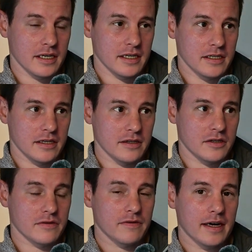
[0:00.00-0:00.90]
and
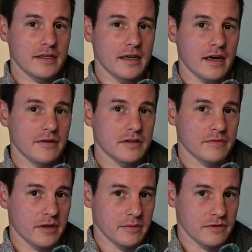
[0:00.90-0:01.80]
the surrounding areas
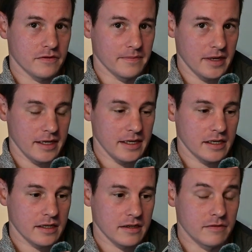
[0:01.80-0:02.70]
of Plymouth for me
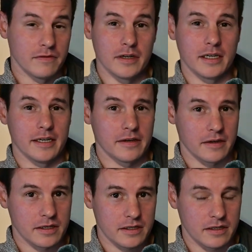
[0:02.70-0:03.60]
are really nice.